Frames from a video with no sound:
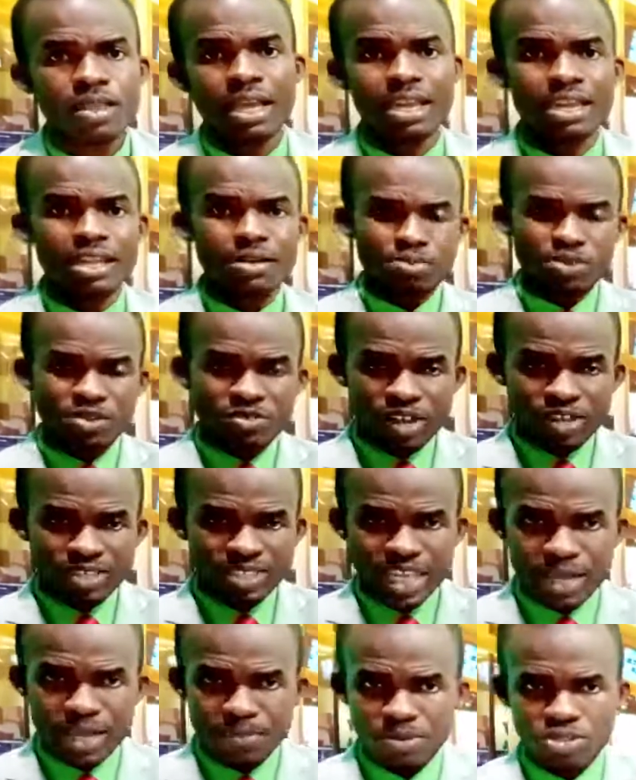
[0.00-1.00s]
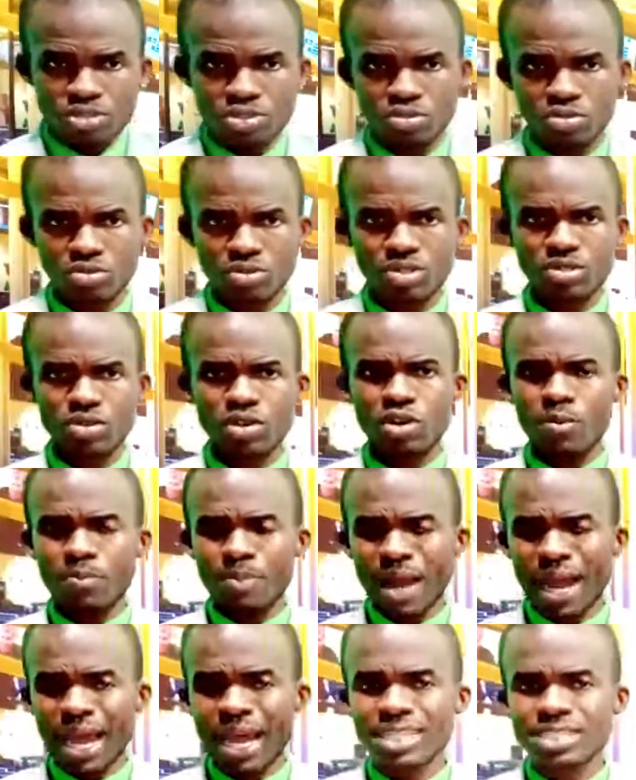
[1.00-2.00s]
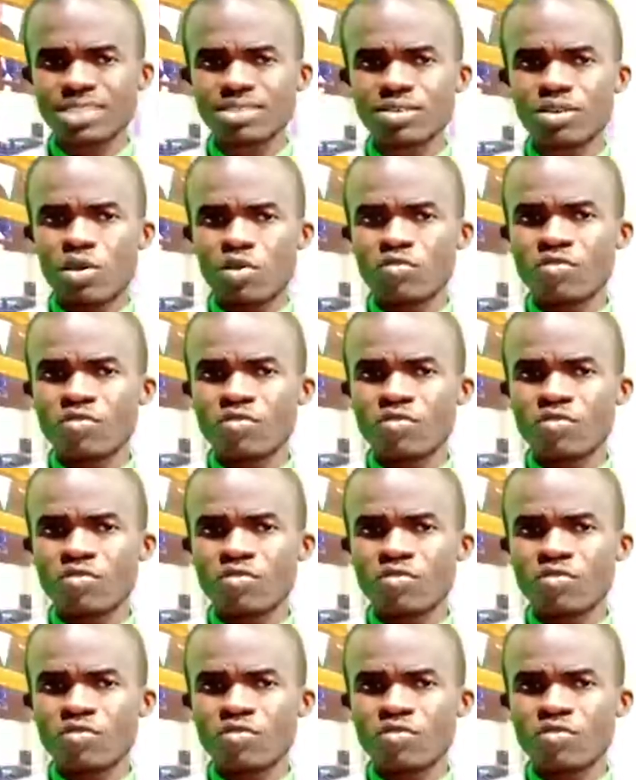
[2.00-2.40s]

In the previous episode or part,